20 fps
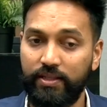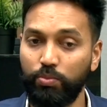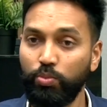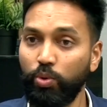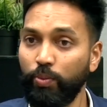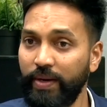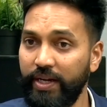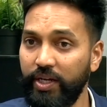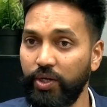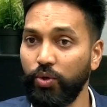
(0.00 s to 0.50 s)

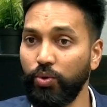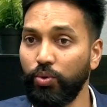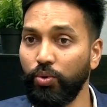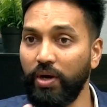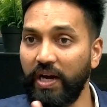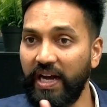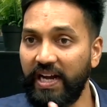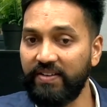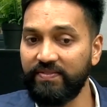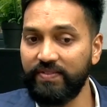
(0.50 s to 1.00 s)
moment you
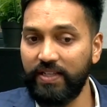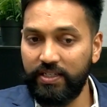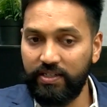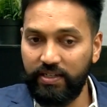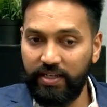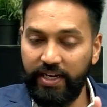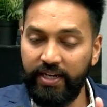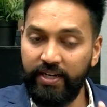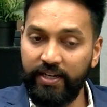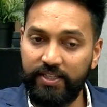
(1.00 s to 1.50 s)
have that
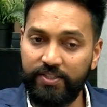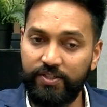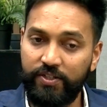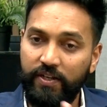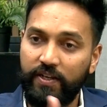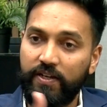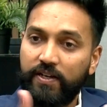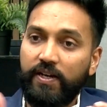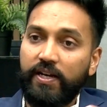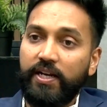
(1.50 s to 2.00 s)

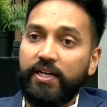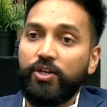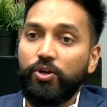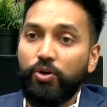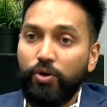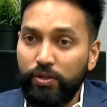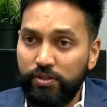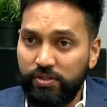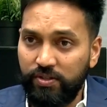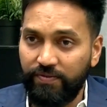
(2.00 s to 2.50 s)
industry connect
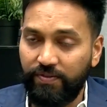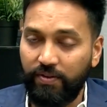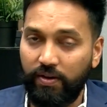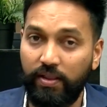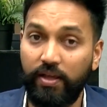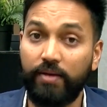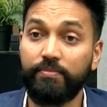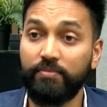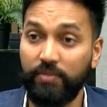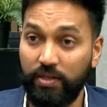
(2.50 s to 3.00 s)
also for
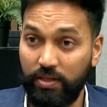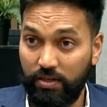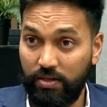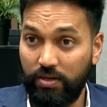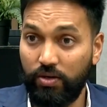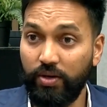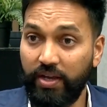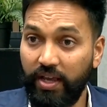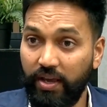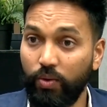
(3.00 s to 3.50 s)
them,
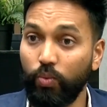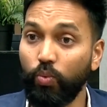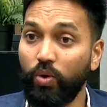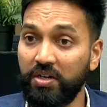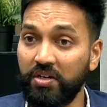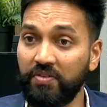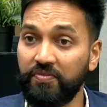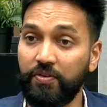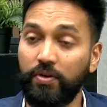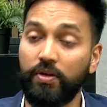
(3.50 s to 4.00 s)
okay,
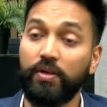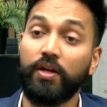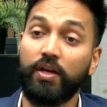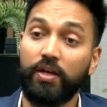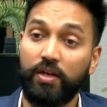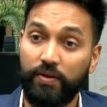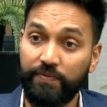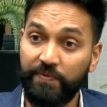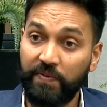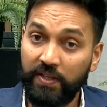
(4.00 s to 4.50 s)
wonderful.
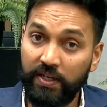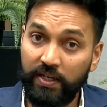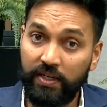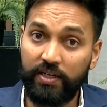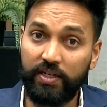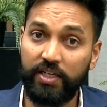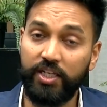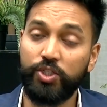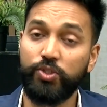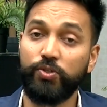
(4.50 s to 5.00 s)
Now,
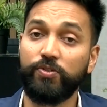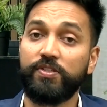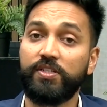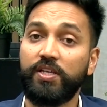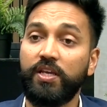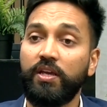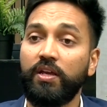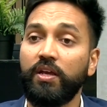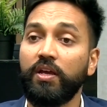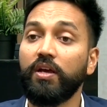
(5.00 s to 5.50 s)
third is to
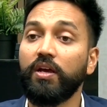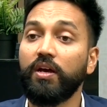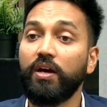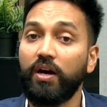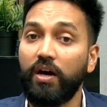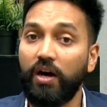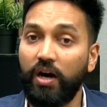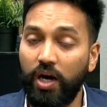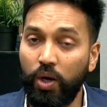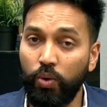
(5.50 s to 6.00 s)
see,
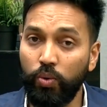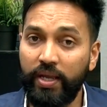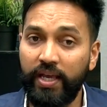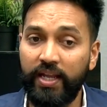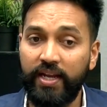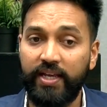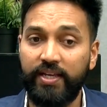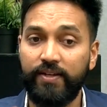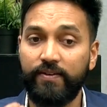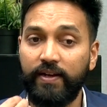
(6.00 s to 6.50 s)
how
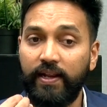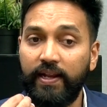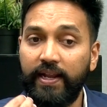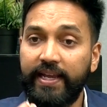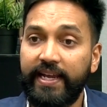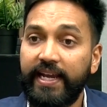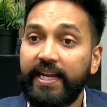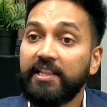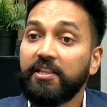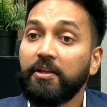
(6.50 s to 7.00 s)
can I really
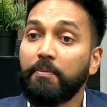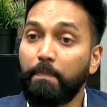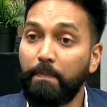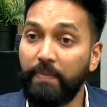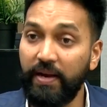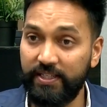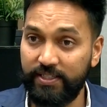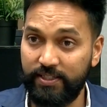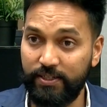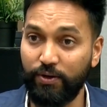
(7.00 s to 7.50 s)
get the
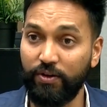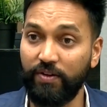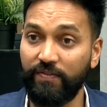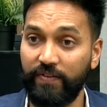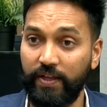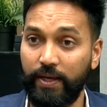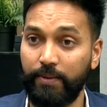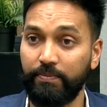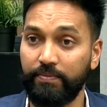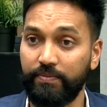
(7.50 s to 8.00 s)
best out of
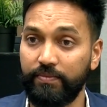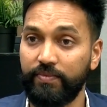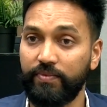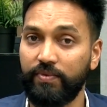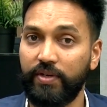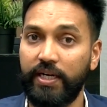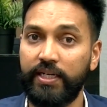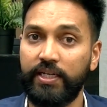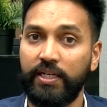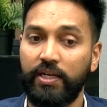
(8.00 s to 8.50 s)
them,
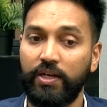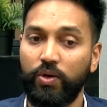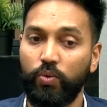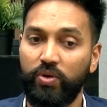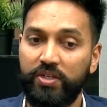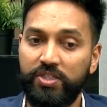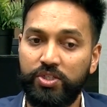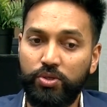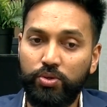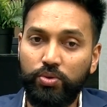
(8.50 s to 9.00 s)
right?
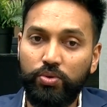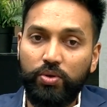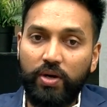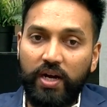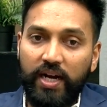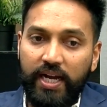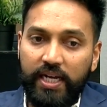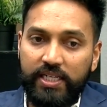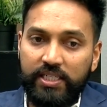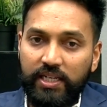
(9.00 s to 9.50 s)
Once you
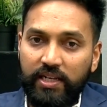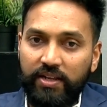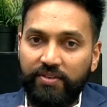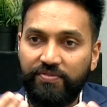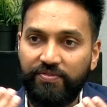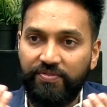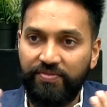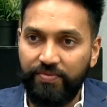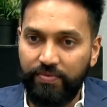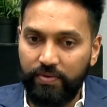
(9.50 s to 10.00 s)
actually,
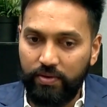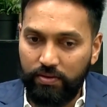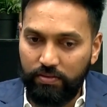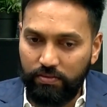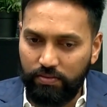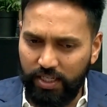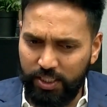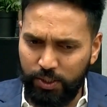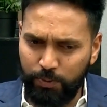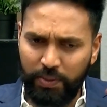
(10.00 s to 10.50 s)

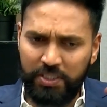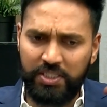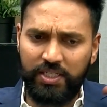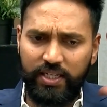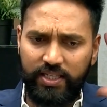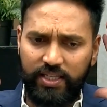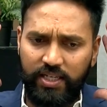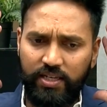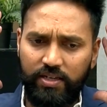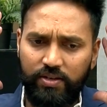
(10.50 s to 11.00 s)

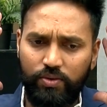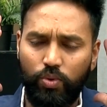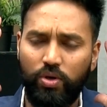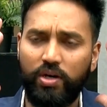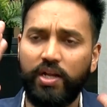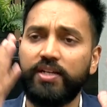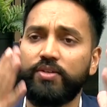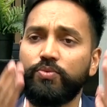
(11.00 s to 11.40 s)
especially what I